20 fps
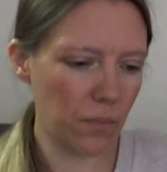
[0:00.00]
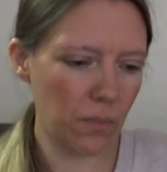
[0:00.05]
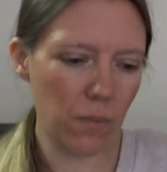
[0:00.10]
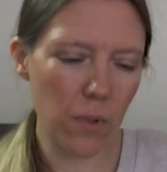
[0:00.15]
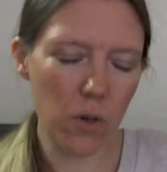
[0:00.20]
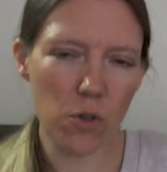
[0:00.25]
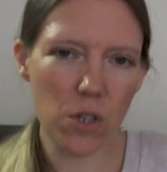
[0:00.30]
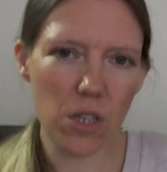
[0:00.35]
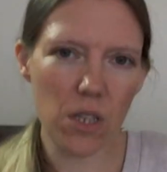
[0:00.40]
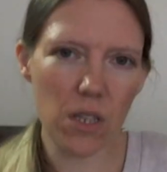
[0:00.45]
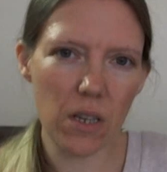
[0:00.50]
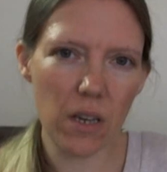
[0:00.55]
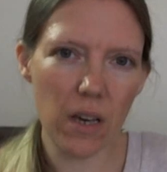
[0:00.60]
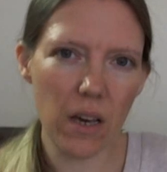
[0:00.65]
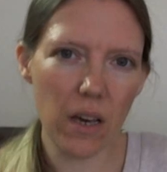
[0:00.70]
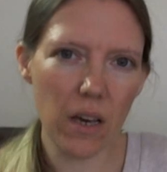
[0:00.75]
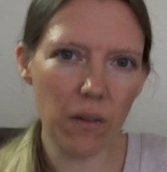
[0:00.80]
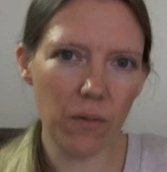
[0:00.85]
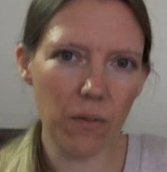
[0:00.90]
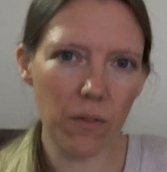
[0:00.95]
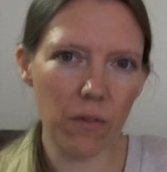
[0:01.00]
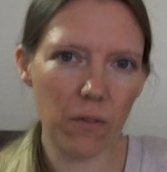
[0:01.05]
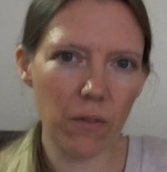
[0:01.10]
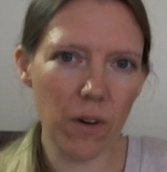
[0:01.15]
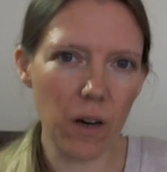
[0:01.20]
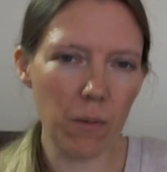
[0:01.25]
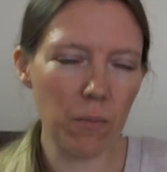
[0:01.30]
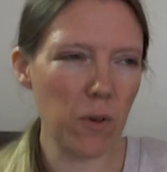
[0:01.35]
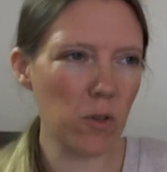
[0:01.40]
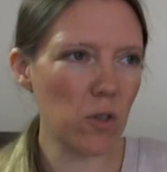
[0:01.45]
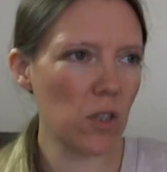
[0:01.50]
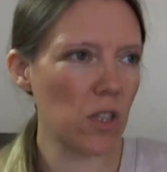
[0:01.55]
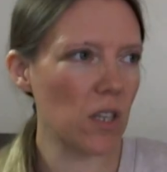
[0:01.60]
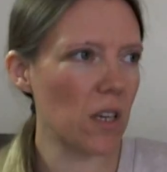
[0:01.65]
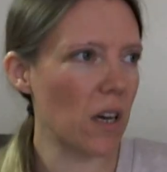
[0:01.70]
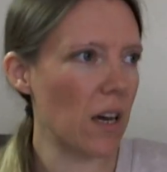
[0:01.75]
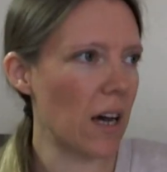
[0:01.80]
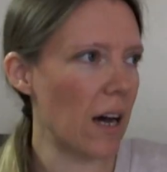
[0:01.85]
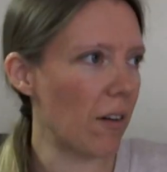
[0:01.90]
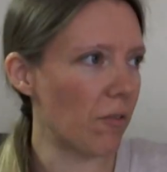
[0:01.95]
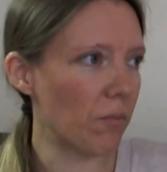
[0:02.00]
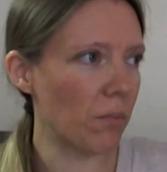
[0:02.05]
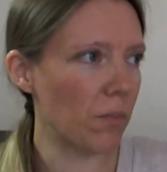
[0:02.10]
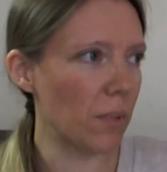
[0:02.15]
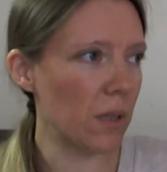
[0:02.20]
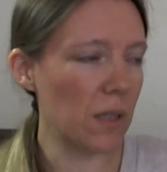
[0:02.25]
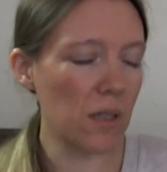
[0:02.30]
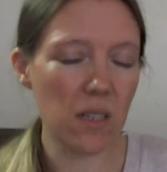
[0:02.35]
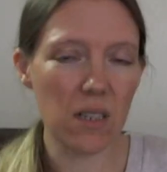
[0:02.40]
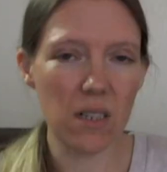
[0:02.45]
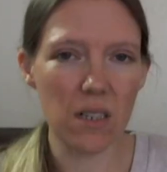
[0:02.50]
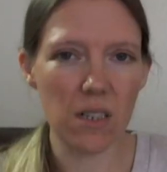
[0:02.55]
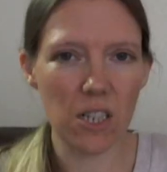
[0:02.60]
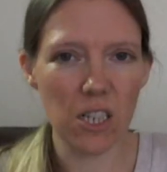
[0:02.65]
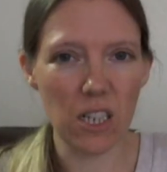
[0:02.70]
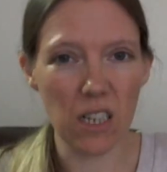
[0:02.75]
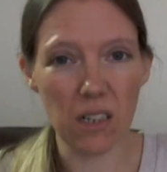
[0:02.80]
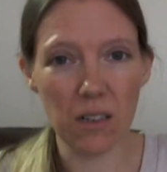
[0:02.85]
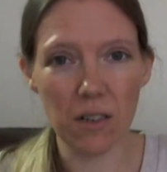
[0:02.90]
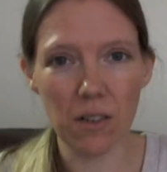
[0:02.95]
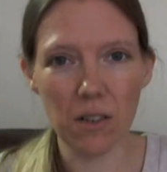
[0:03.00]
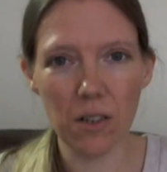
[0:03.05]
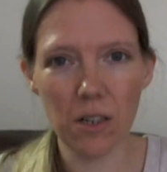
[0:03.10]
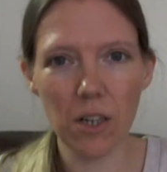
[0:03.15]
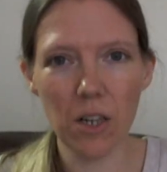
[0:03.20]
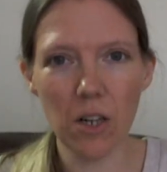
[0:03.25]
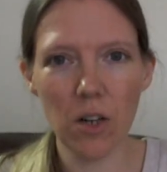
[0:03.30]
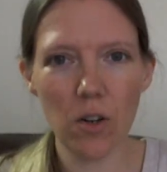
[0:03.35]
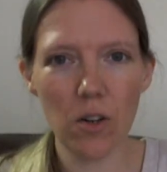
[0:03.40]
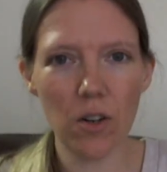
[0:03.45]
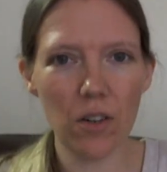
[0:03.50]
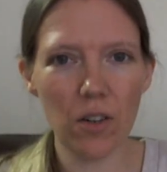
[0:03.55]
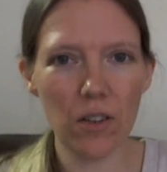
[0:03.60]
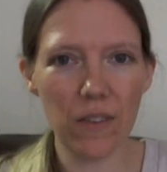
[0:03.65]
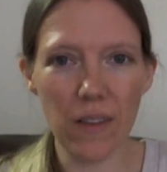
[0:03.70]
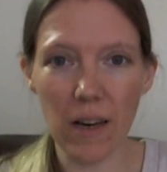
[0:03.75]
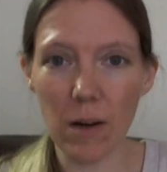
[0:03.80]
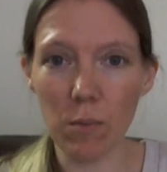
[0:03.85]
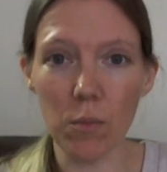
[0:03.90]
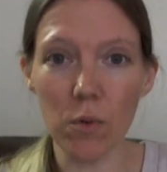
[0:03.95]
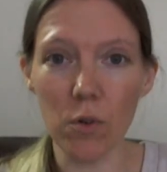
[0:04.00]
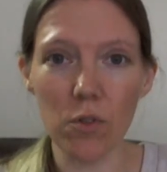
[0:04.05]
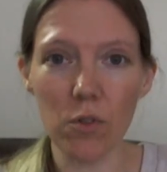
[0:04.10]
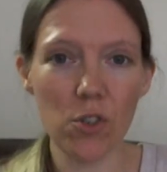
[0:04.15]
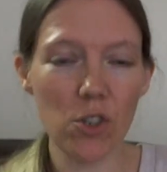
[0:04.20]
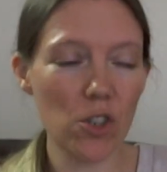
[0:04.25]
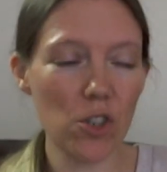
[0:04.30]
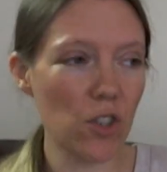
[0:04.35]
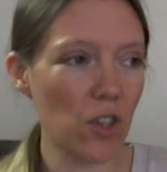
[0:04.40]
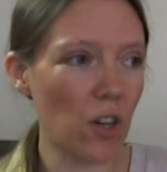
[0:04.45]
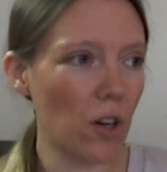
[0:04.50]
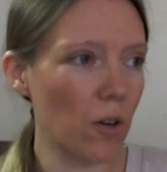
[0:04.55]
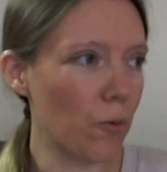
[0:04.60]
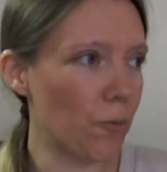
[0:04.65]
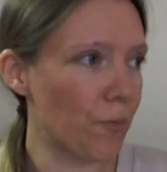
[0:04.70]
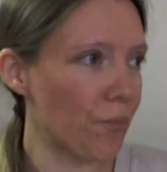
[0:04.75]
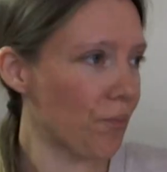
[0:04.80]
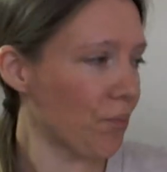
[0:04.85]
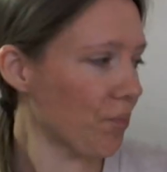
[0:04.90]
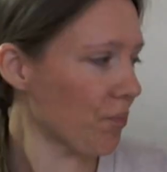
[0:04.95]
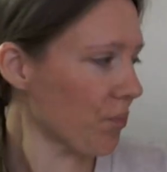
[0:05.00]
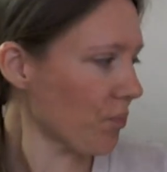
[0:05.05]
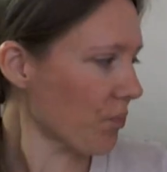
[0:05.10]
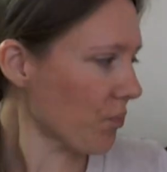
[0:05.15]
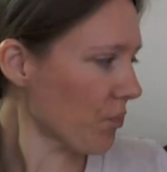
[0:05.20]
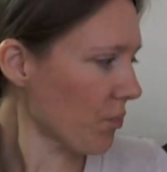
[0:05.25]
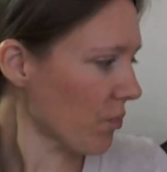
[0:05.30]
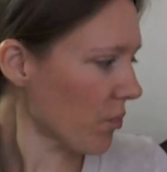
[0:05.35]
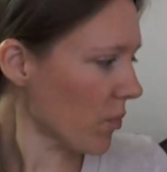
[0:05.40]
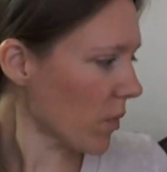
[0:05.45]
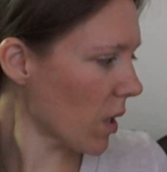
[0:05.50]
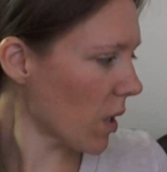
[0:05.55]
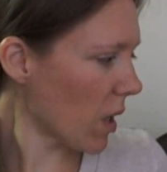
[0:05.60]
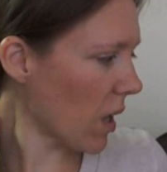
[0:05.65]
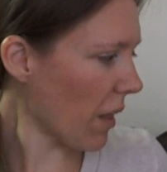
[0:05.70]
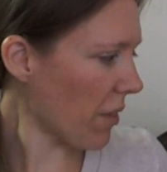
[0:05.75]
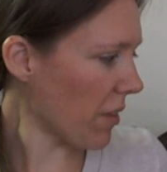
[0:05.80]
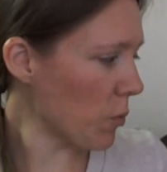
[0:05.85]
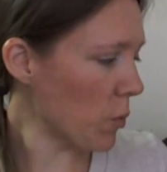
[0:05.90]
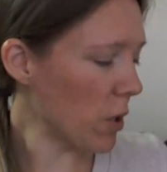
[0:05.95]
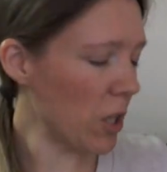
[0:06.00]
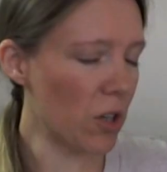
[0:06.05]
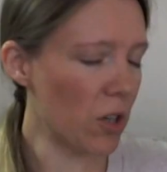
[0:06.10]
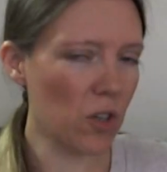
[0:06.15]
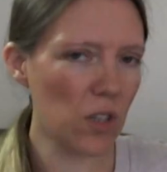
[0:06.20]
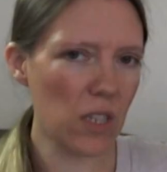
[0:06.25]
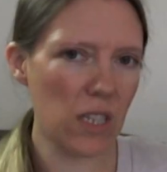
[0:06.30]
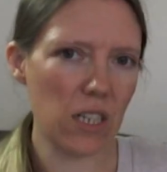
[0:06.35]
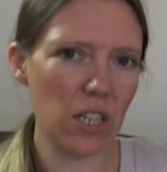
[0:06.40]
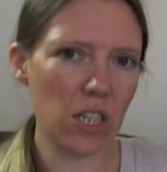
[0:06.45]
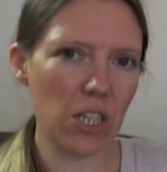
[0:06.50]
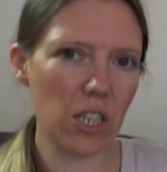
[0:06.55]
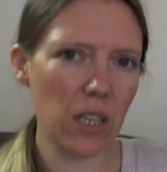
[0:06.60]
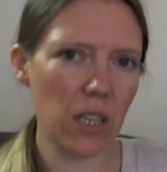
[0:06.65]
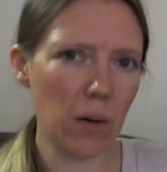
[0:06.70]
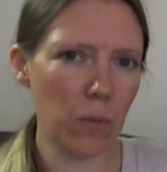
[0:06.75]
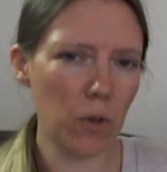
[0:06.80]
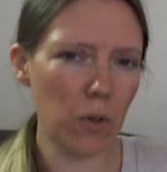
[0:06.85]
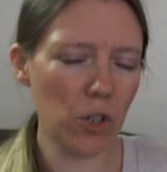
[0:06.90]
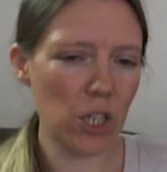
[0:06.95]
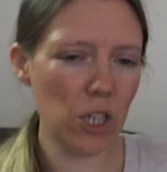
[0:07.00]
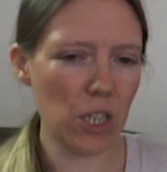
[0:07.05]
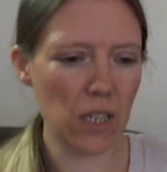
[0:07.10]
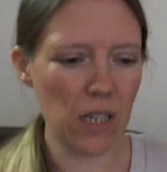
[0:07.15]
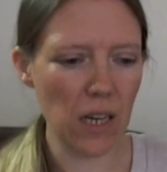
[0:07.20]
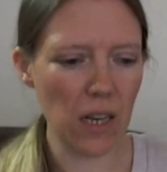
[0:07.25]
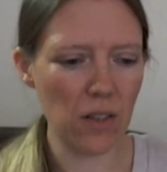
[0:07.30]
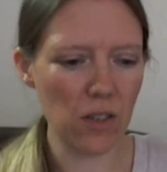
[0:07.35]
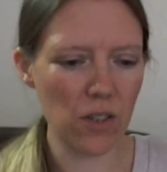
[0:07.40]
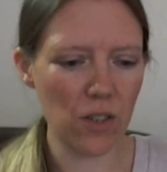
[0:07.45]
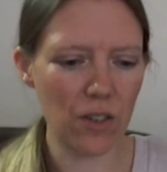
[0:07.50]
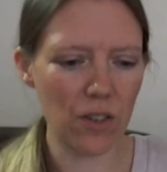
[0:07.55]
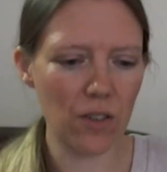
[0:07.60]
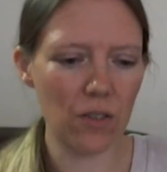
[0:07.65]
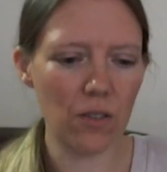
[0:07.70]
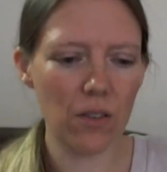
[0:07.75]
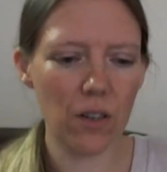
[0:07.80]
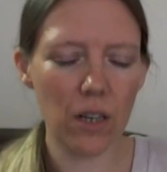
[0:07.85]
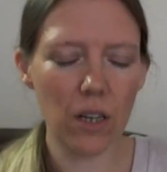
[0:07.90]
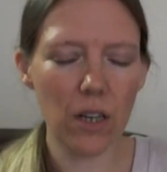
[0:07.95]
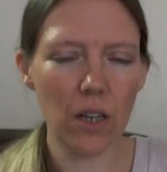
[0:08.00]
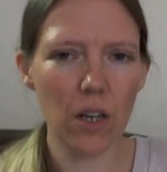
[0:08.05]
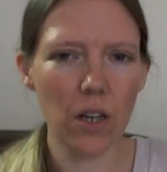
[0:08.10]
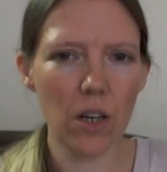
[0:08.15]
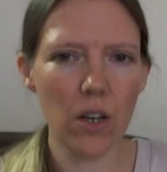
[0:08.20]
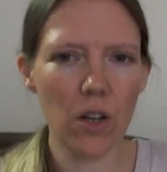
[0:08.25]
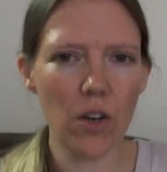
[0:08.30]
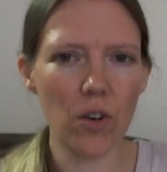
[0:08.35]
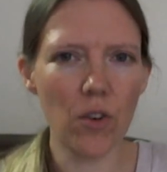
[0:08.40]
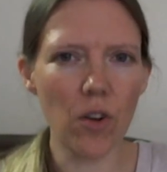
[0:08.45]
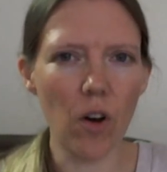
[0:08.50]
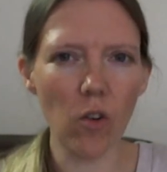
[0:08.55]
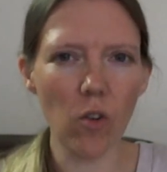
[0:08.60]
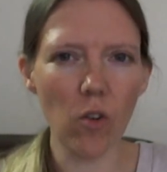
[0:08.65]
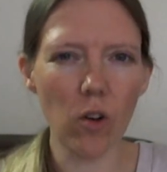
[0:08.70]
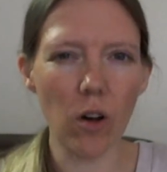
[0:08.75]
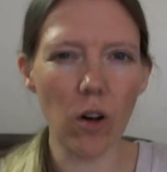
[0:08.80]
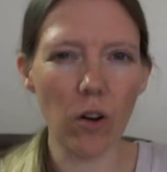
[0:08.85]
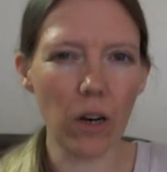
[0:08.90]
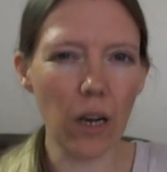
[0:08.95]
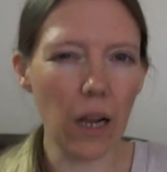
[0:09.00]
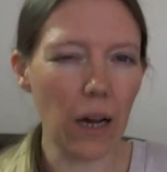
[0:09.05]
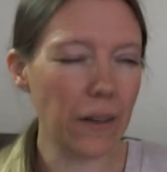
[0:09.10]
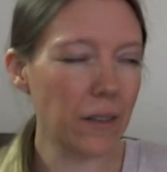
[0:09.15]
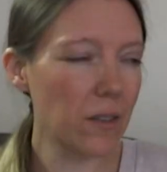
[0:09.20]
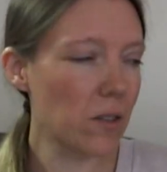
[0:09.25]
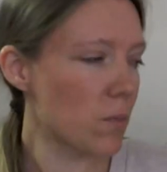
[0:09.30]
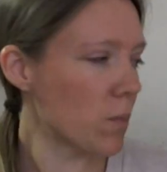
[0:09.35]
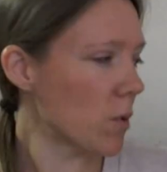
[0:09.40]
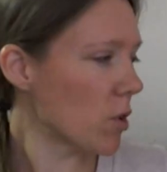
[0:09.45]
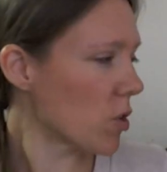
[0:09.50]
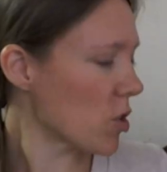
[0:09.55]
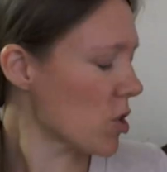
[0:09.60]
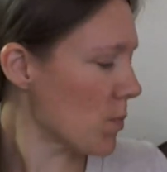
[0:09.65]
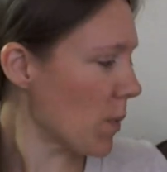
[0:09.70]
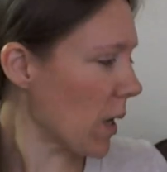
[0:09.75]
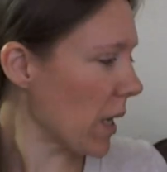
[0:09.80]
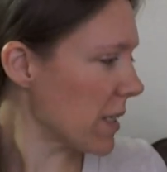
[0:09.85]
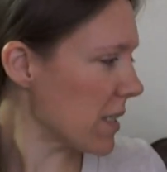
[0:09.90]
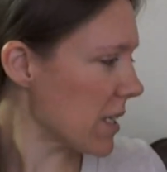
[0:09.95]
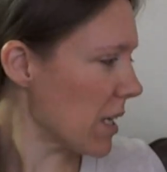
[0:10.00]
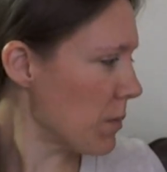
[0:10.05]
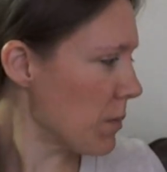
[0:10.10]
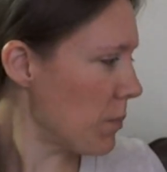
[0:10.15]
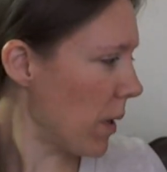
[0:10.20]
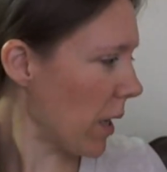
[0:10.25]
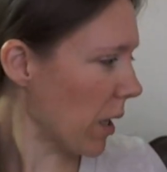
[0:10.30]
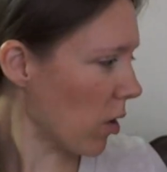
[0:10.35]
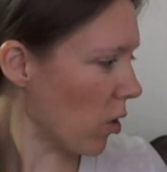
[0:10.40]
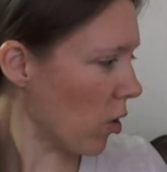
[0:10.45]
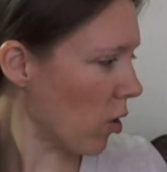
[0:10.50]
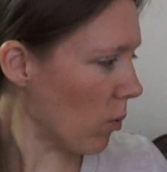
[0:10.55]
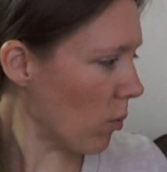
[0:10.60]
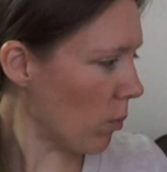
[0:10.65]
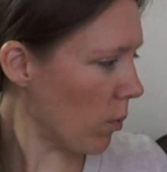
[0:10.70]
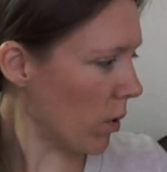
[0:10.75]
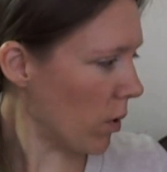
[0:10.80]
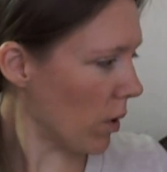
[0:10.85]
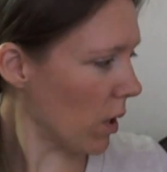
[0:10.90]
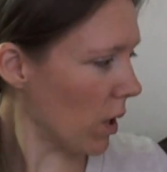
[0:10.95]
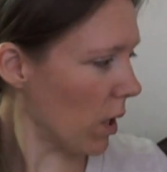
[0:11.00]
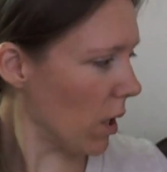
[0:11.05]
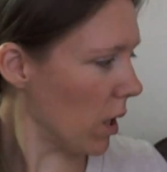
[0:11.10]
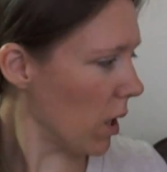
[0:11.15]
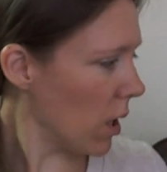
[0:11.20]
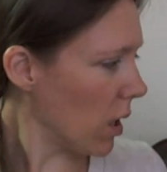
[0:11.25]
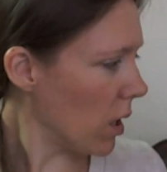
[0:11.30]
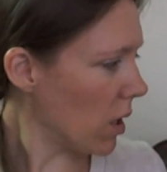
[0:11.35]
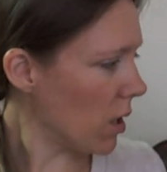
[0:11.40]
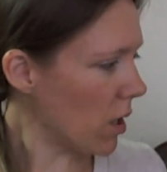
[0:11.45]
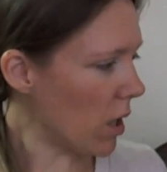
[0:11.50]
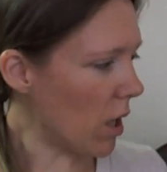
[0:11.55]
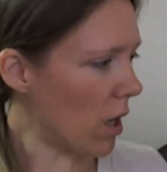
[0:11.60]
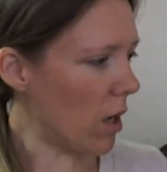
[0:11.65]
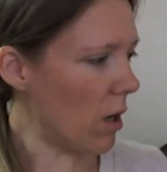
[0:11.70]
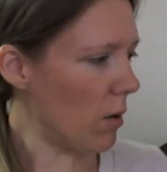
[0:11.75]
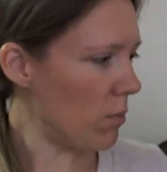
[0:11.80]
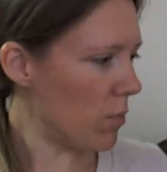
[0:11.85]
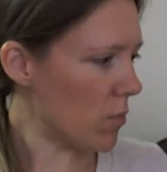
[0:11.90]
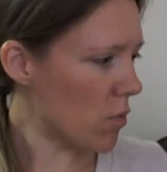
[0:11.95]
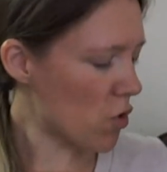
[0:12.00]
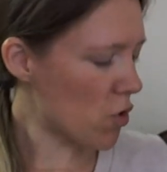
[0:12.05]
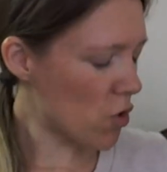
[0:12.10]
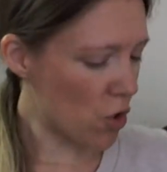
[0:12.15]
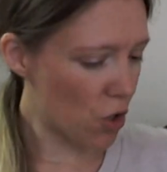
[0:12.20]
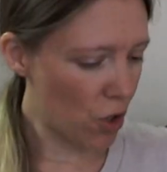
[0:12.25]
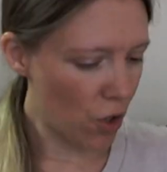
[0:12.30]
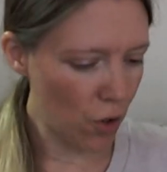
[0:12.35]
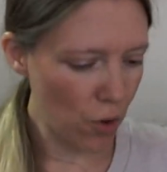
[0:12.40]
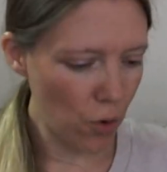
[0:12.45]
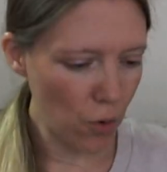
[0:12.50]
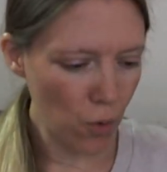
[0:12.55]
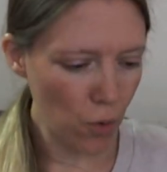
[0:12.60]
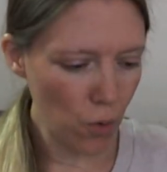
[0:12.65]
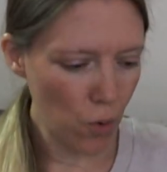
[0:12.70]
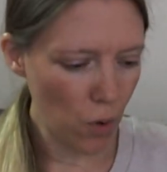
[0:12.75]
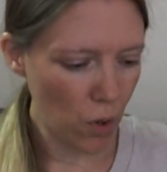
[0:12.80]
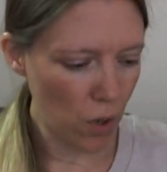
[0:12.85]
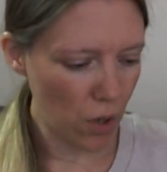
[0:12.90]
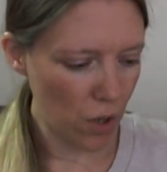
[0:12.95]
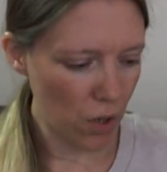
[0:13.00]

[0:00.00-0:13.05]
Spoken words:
most of the year. In fact, most of the year I haven't been stitching that much, so I think when you're not stitching that much you tend to not look online as much. But I did pick up 2